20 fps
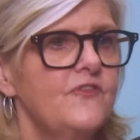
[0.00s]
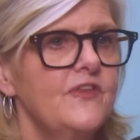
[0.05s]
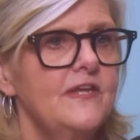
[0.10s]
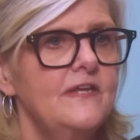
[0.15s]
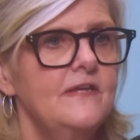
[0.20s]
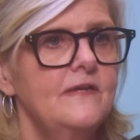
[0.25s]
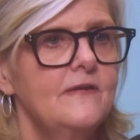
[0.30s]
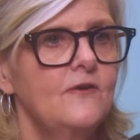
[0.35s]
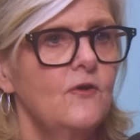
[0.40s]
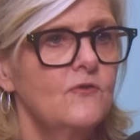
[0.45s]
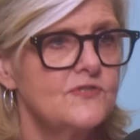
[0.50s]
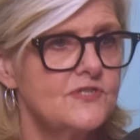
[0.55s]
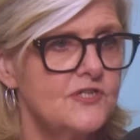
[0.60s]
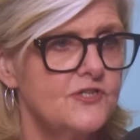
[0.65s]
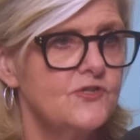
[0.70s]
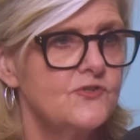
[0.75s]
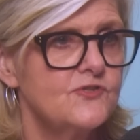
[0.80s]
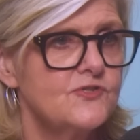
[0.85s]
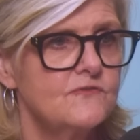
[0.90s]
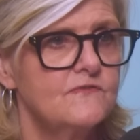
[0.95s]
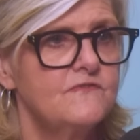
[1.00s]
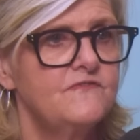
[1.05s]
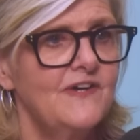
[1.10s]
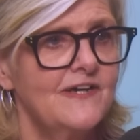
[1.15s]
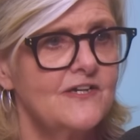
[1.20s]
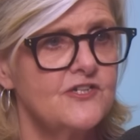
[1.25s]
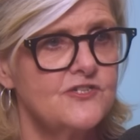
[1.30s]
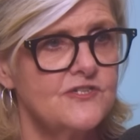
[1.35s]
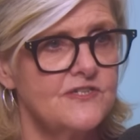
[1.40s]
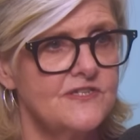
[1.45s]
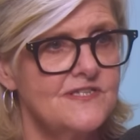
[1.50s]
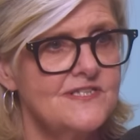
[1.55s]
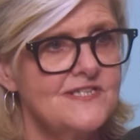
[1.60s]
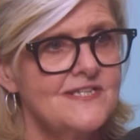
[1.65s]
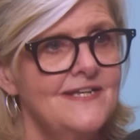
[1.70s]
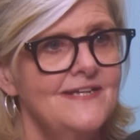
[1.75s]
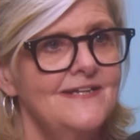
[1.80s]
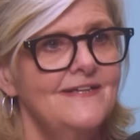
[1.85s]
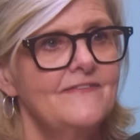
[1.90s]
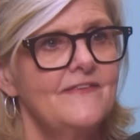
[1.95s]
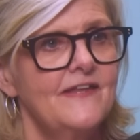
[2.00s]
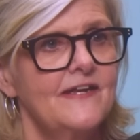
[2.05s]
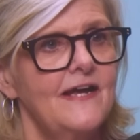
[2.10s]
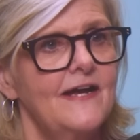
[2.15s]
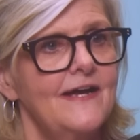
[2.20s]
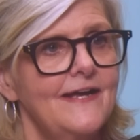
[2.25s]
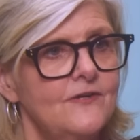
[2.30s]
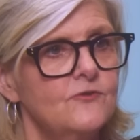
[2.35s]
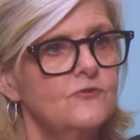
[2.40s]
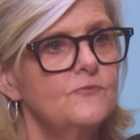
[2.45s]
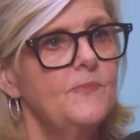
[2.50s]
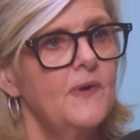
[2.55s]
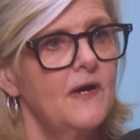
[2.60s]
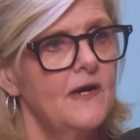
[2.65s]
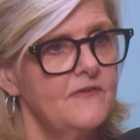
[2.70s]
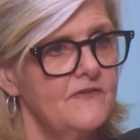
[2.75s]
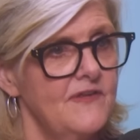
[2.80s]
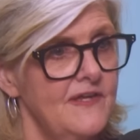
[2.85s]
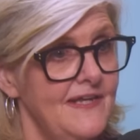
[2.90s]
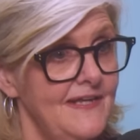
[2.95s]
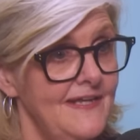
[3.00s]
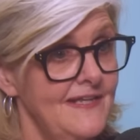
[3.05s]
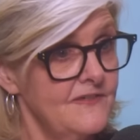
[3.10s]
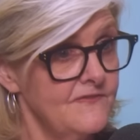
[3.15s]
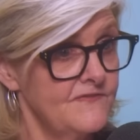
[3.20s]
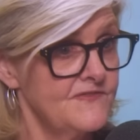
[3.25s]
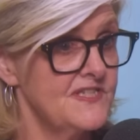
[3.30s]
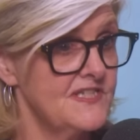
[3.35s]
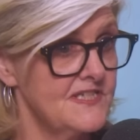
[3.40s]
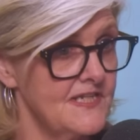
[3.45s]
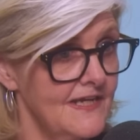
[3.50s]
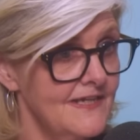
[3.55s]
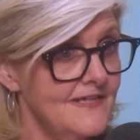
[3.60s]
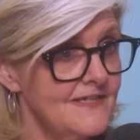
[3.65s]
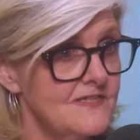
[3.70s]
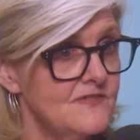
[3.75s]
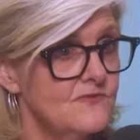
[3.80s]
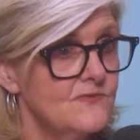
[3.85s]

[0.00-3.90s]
the constitutional functions that are held by the head of state,